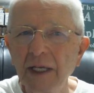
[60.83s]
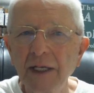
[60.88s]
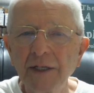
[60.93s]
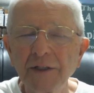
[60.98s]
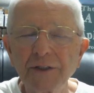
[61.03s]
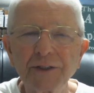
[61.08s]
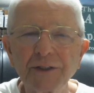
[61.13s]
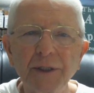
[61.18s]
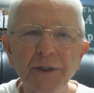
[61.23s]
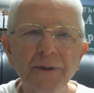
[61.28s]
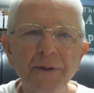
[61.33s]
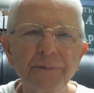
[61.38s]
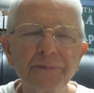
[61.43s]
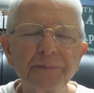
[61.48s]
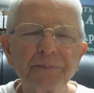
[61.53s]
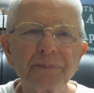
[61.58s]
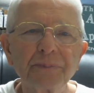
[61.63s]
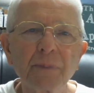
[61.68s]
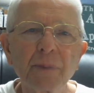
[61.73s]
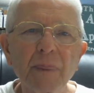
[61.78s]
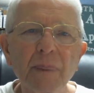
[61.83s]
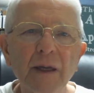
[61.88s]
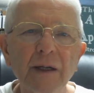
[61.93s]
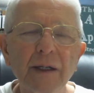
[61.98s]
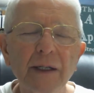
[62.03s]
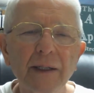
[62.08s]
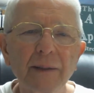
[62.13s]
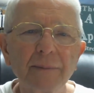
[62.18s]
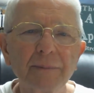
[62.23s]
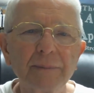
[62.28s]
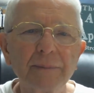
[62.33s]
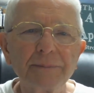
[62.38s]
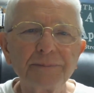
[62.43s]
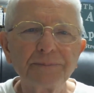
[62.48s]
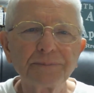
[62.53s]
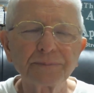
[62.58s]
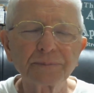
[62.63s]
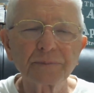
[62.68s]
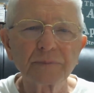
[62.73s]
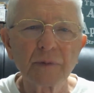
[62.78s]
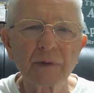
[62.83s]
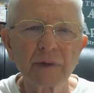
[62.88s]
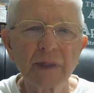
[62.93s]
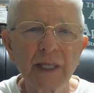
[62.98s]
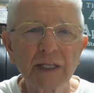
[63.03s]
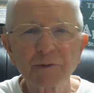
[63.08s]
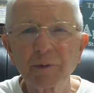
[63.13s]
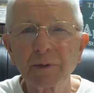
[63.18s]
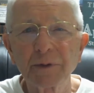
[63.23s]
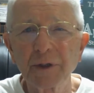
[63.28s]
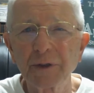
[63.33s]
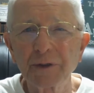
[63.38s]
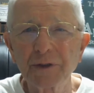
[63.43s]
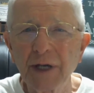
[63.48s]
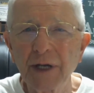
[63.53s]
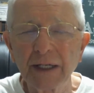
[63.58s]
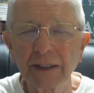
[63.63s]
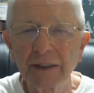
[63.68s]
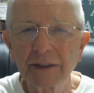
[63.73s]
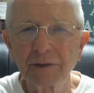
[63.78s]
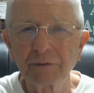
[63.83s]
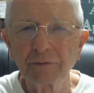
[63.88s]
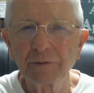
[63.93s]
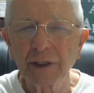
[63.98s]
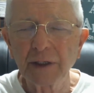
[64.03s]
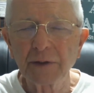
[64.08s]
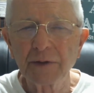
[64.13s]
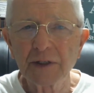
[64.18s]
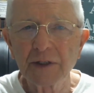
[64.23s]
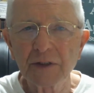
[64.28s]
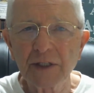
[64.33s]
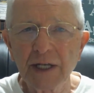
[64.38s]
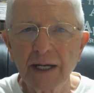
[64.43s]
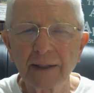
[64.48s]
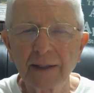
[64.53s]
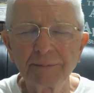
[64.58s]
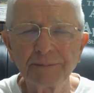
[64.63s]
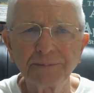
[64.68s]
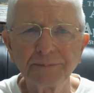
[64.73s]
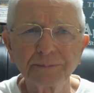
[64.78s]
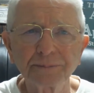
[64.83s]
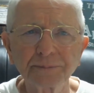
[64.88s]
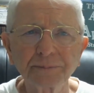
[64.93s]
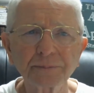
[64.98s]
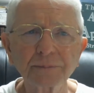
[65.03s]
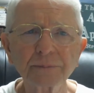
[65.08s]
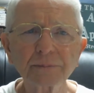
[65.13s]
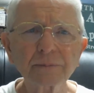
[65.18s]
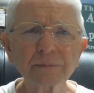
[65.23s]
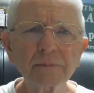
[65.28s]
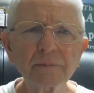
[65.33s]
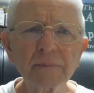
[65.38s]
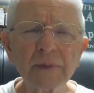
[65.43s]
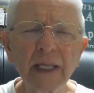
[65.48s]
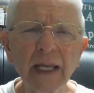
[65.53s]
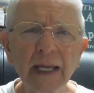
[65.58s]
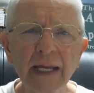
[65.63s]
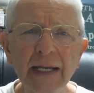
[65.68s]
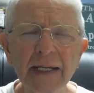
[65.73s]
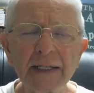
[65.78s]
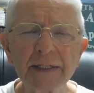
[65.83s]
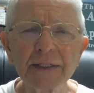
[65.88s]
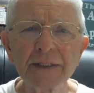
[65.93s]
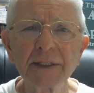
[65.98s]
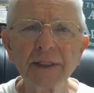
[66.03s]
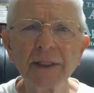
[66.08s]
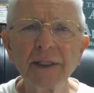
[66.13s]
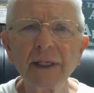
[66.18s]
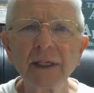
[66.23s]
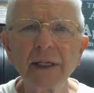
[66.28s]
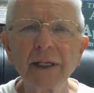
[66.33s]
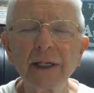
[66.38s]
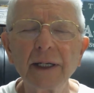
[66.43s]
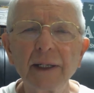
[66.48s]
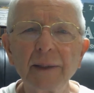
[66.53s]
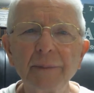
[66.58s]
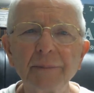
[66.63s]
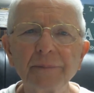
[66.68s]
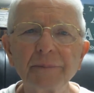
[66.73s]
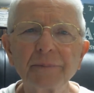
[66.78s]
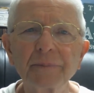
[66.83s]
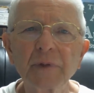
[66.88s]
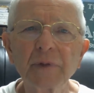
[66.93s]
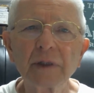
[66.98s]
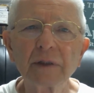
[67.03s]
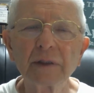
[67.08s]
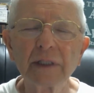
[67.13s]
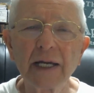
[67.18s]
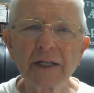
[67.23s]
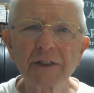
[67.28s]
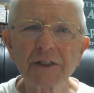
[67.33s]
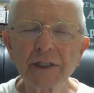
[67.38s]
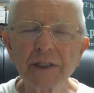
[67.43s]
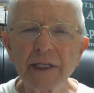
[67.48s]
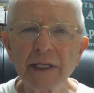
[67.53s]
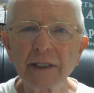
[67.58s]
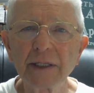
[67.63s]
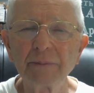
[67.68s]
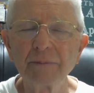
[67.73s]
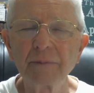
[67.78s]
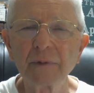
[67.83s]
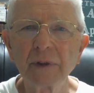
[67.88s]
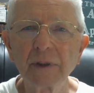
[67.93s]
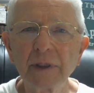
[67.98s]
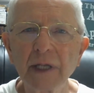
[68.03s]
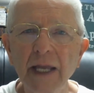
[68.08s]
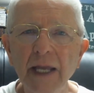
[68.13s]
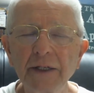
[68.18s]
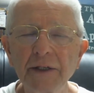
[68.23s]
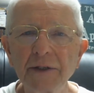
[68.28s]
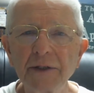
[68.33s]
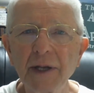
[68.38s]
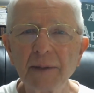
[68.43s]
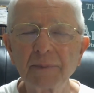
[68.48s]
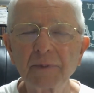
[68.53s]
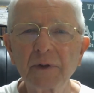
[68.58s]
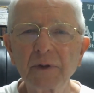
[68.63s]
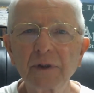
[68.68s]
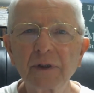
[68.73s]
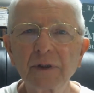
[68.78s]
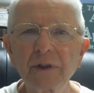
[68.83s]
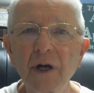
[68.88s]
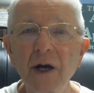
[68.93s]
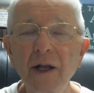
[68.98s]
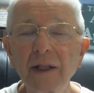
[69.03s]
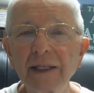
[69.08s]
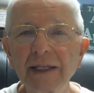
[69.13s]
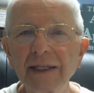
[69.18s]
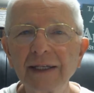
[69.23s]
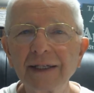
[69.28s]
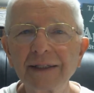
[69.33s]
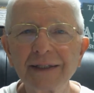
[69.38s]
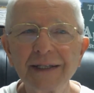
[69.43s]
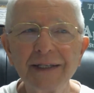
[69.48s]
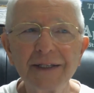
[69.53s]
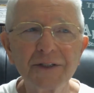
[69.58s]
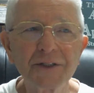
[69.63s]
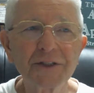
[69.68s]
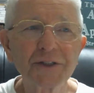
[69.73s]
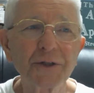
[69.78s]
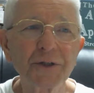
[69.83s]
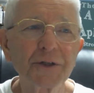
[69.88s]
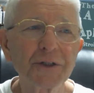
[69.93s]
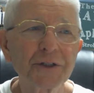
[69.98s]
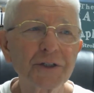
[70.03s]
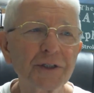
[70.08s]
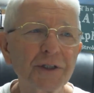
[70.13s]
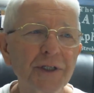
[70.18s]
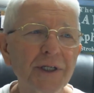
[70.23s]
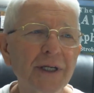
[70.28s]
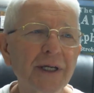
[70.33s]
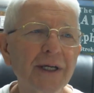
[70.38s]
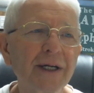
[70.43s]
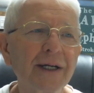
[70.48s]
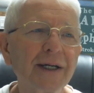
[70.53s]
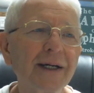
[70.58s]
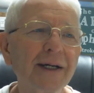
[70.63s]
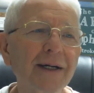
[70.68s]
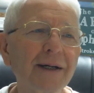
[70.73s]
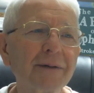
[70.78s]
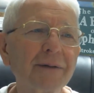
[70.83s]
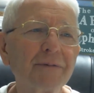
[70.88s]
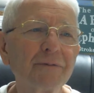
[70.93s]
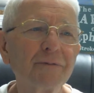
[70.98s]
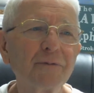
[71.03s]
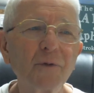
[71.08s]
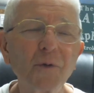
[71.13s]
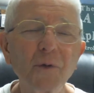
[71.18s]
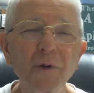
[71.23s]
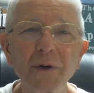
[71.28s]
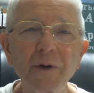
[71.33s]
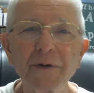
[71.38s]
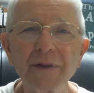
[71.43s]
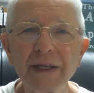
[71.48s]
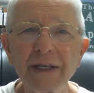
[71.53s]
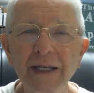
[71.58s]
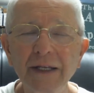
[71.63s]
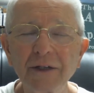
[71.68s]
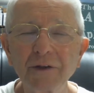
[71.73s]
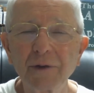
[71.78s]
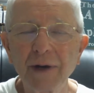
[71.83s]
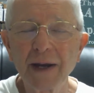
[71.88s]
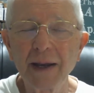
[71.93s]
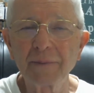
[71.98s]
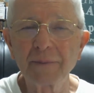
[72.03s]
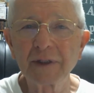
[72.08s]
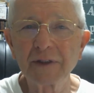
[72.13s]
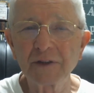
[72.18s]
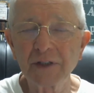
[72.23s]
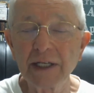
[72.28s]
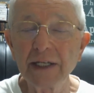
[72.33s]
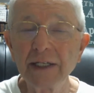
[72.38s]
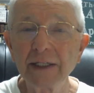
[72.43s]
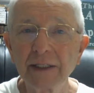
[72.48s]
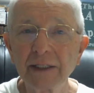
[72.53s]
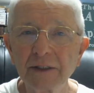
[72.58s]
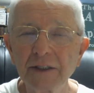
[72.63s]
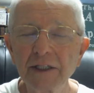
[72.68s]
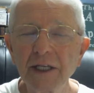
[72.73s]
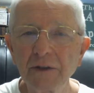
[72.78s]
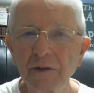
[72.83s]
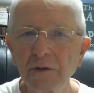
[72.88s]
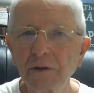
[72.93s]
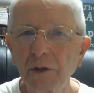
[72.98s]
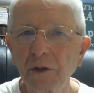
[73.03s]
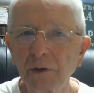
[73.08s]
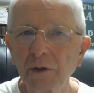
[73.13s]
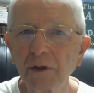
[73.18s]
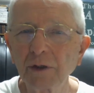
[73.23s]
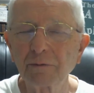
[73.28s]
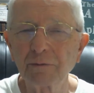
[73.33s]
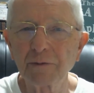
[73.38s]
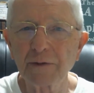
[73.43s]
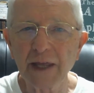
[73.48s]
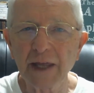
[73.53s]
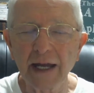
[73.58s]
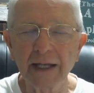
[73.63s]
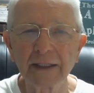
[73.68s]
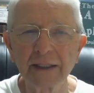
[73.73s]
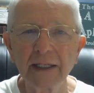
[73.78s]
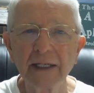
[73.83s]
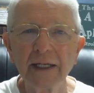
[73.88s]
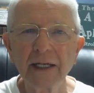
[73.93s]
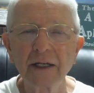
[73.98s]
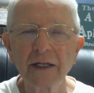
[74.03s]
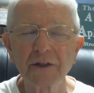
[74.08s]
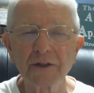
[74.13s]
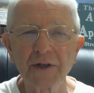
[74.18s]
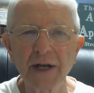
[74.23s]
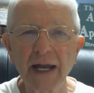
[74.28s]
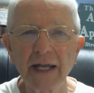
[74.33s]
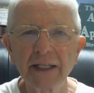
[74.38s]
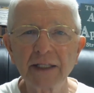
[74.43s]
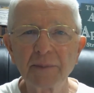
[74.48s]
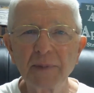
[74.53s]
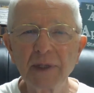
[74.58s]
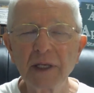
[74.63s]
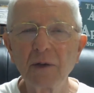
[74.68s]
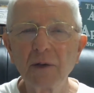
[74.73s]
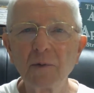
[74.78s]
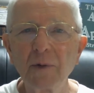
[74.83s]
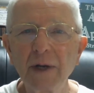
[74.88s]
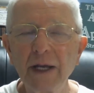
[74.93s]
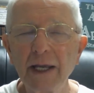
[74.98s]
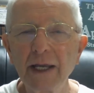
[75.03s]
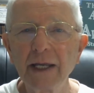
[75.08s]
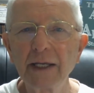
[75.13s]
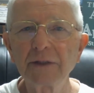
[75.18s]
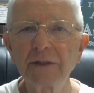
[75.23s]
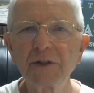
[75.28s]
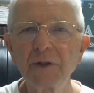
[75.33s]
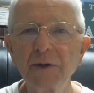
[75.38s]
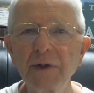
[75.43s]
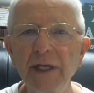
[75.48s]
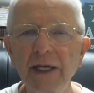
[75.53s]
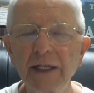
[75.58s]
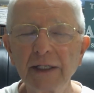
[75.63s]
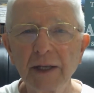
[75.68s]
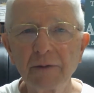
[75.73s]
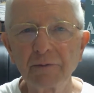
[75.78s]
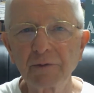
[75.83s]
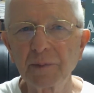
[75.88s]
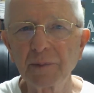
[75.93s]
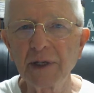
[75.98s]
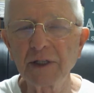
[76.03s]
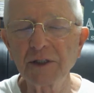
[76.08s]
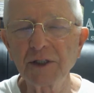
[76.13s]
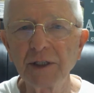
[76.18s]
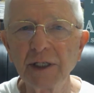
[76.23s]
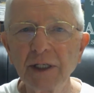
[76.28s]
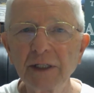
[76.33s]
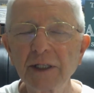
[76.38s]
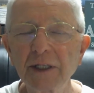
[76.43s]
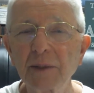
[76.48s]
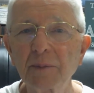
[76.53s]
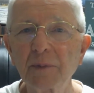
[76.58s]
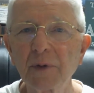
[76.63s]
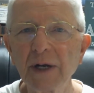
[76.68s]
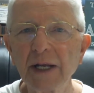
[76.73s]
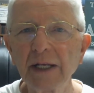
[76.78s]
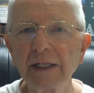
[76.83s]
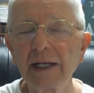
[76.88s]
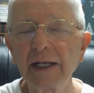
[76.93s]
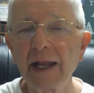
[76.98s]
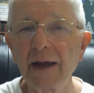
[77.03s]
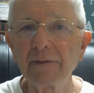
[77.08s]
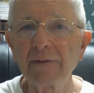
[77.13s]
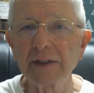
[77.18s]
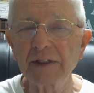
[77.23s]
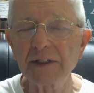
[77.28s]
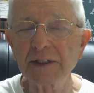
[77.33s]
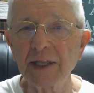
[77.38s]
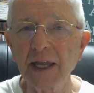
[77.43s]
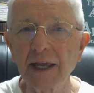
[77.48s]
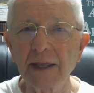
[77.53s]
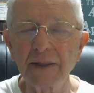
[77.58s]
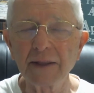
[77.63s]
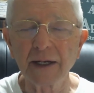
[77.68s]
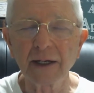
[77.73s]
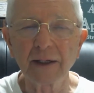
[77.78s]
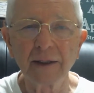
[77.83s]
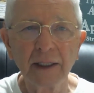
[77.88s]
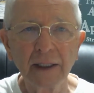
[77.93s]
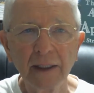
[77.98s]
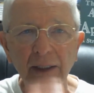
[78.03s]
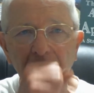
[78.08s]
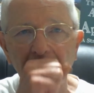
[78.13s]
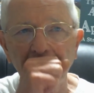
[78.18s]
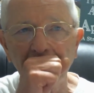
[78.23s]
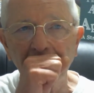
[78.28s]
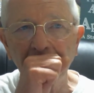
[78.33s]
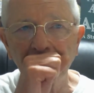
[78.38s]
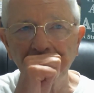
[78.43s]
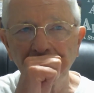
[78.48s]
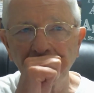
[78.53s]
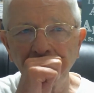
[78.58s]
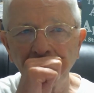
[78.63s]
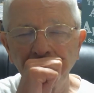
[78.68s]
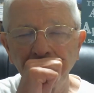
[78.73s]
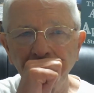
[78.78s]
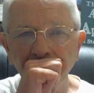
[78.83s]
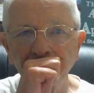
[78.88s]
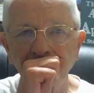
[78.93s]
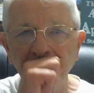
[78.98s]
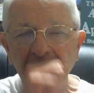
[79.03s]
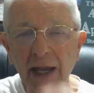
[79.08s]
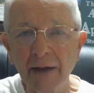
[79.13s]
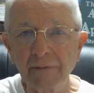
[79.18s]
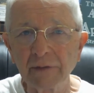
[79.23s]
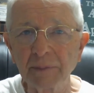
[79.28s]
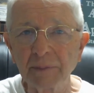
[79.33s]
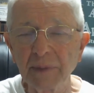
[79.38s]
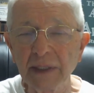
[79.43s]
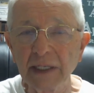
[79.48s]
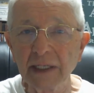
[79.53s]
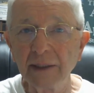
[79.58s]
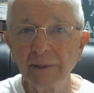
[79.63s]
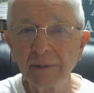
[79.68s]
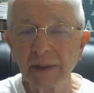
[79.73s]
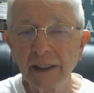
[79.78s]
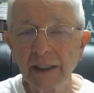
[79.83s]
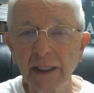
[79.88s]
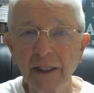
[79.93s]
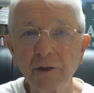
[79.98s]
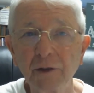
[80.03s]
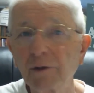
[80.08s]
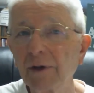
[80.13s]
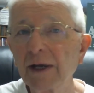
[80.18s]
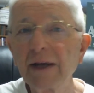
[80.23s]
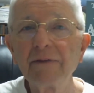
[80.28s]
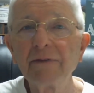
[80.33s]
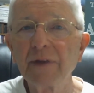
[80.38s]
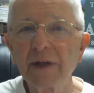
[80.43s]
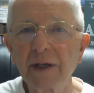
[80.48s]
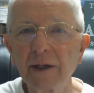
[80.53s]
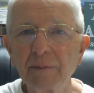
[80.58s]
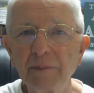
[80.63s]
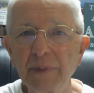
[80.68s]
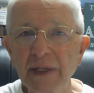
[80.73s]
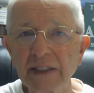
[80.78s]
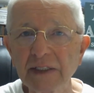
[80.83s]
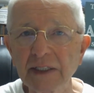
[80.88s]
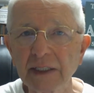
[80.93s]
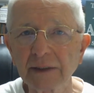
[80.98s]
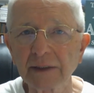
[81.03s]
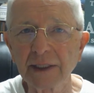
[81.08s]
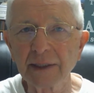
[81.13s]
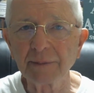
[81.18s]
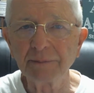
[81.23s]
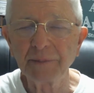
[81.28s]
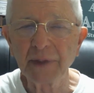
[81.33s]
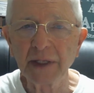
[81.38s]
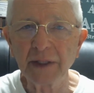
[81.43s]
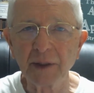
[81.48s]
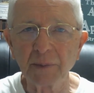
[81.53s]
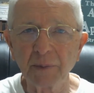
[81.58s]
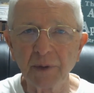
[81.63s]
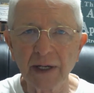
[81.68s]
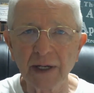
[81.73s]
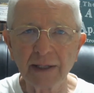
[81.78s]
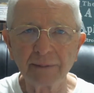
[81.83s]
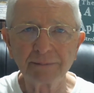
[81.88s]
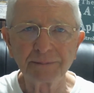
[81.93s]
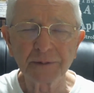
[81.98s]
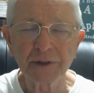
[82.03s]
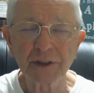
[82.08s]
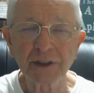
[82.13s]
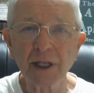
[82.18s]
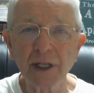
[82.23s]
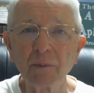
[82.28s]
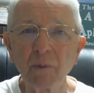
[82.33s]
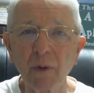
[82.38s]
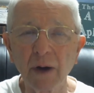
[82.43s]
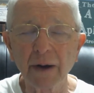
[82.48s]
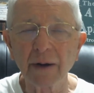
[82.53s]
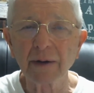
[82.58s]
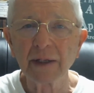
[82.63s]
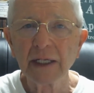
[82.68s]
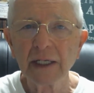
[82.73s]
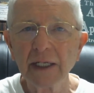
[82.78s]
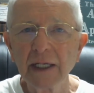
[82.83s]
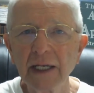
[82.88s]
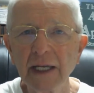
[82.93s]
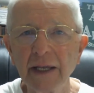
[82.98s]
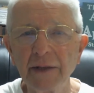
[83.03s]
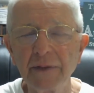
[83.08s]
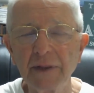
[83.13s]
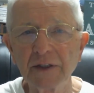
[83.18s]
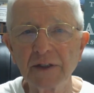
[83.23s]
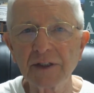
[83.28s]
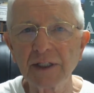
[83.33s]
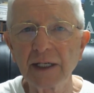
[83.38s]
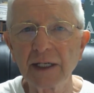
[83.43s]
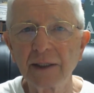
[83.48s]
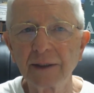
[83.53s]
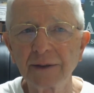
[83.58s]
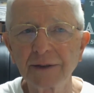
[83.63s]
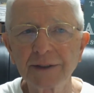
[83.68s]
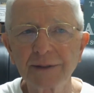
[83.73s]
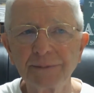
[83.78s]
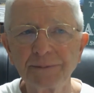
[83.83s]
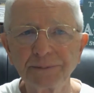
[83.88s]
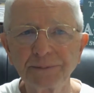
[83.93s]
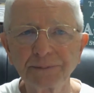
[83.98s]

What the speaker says: So that's what they're trying to figure this out. And Lashley ended up calling it his search for the engram, because he continued to look for that, because there had to be a way to get information into the brain and have it stay there, have it be engraved there, basically, in the brain, somewhere in the cells.